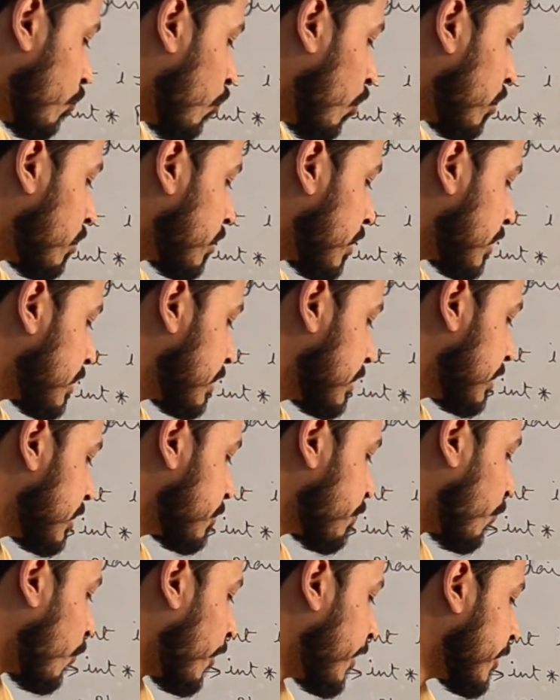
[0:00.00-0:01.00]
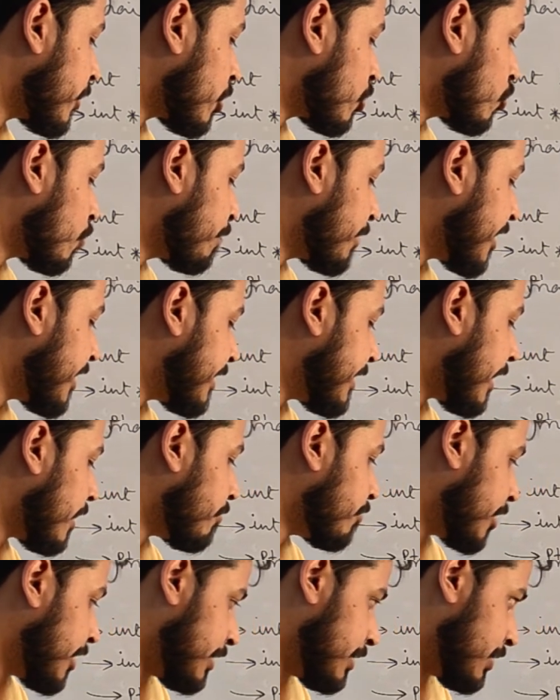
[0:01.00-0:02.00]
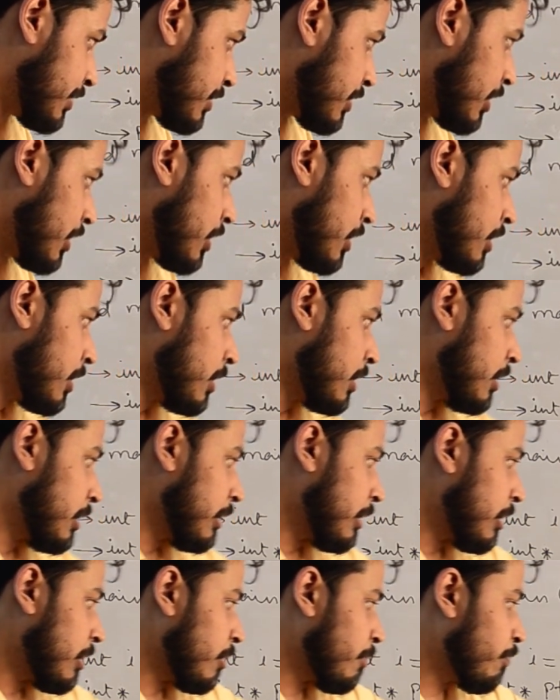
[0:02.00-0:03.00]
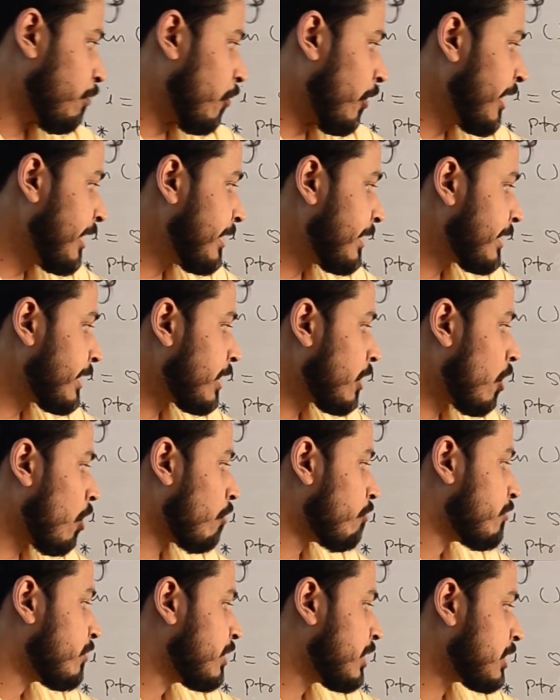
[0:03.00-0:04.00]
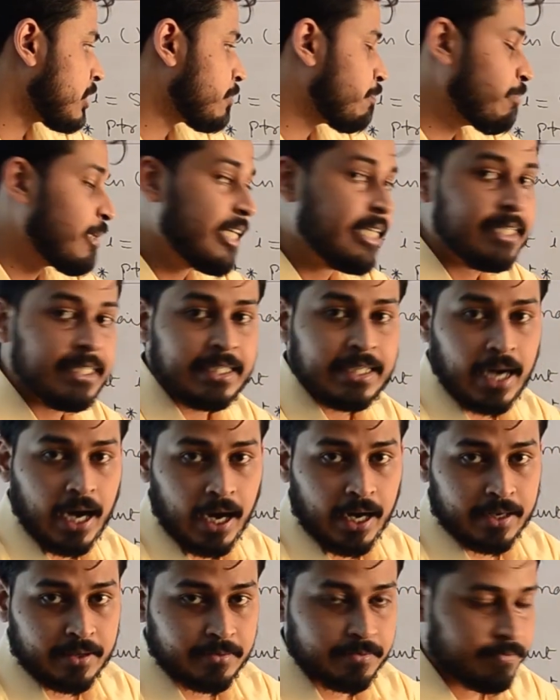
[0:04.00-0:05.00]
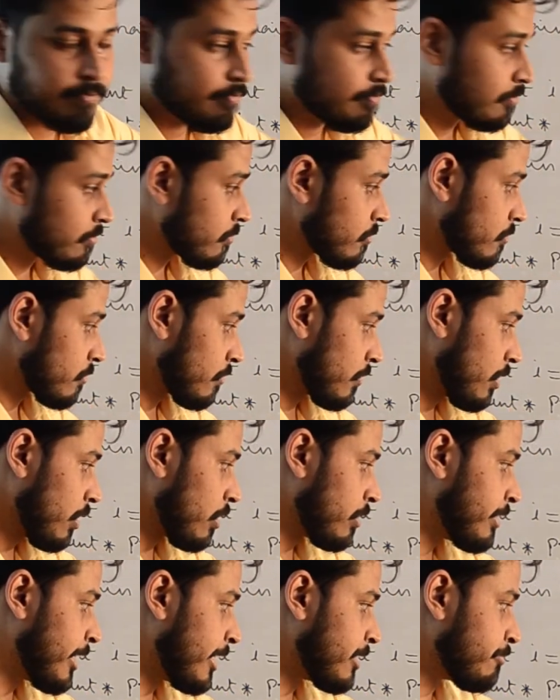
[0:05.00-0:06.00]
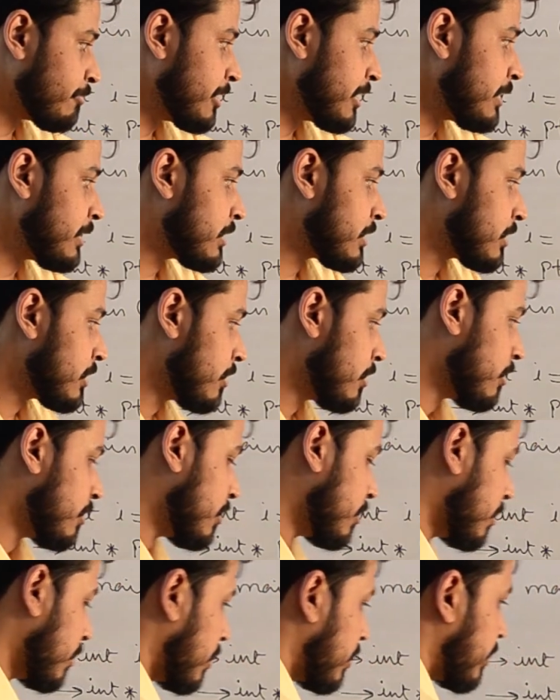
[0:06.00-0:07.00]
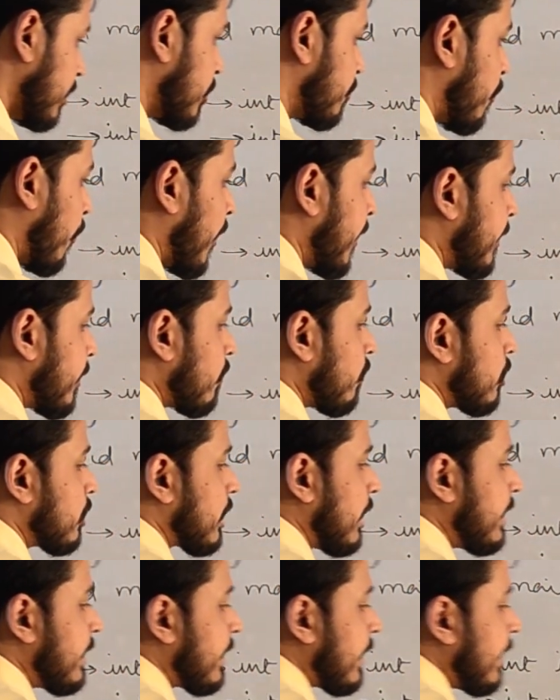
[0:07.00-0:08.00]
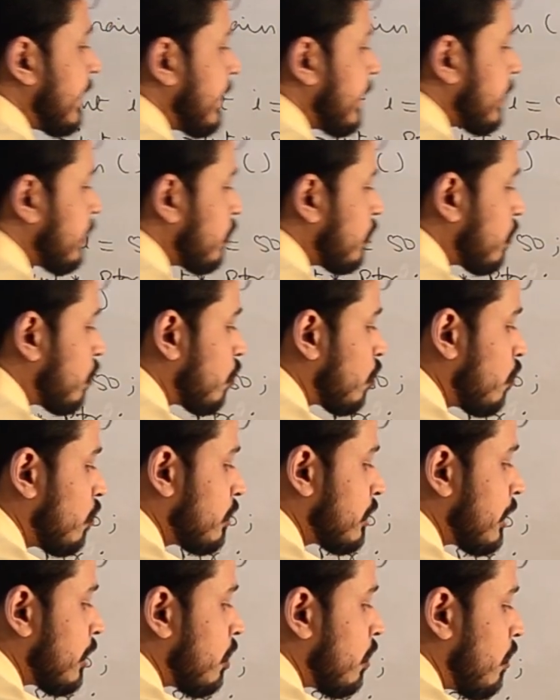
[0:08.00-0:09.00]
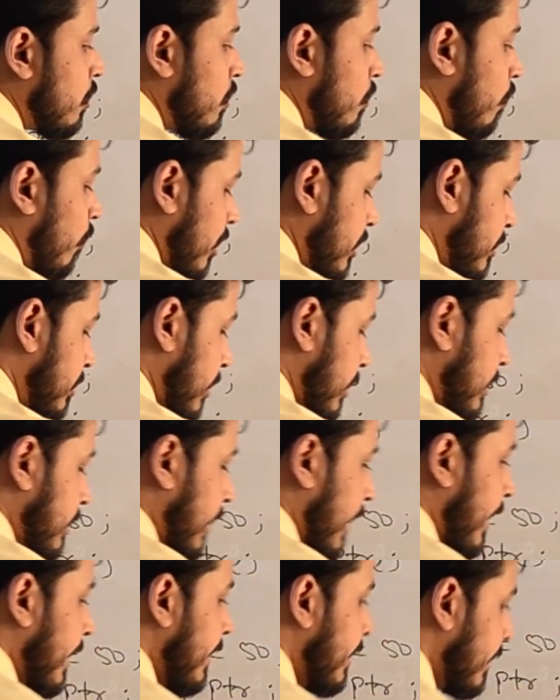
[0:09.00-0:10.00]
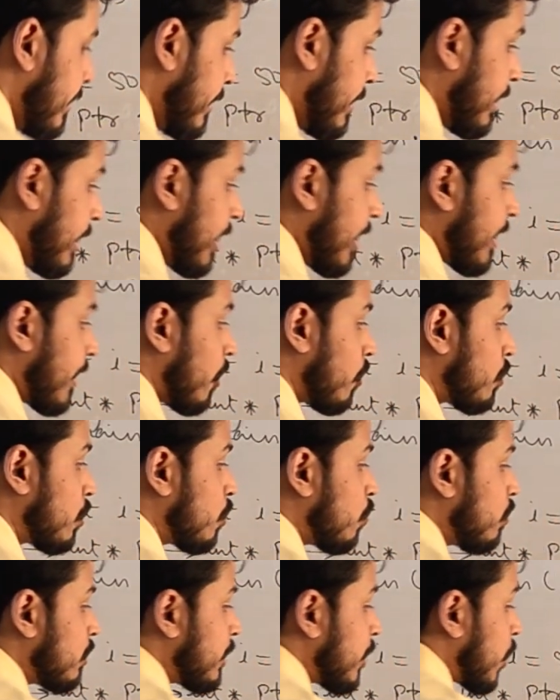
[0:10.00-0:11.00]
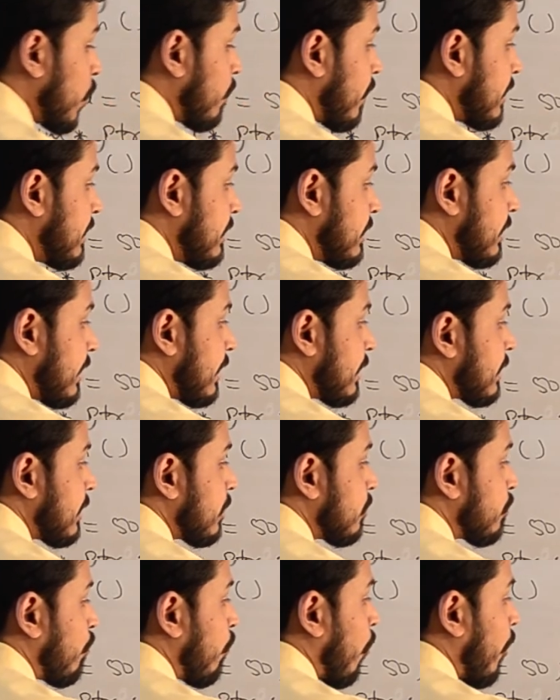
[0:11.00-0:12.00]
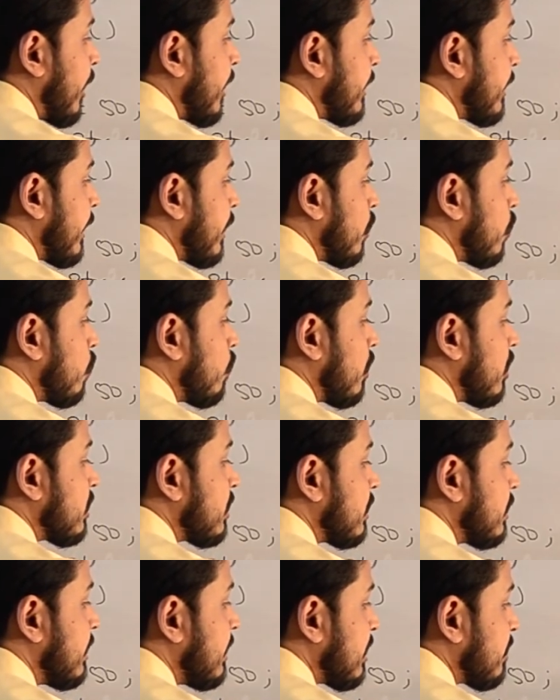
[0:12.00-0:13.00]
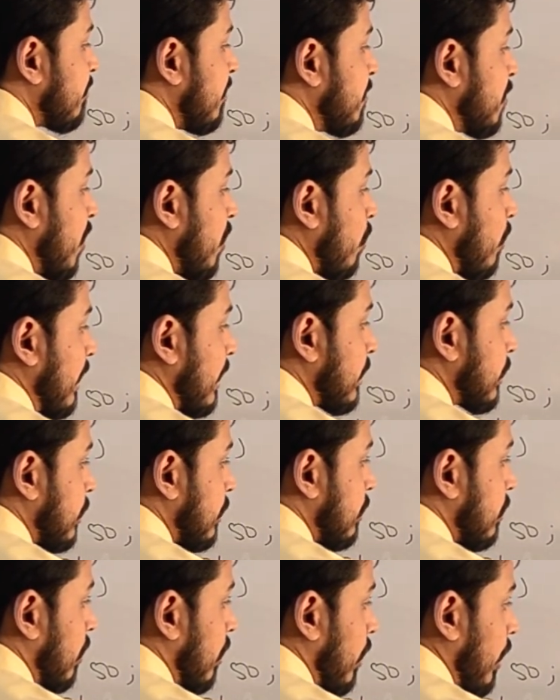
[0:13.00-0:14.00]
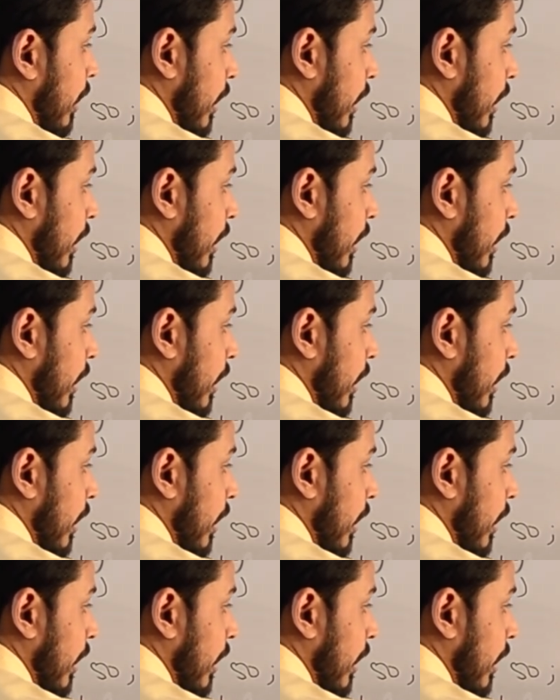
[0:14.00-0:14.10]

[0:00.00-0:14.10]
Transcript: What does this pointer to PTR means? Pointer of this PTR. That means this pointer was containing 2016, right? Now 2016 is pointing towards this memory location.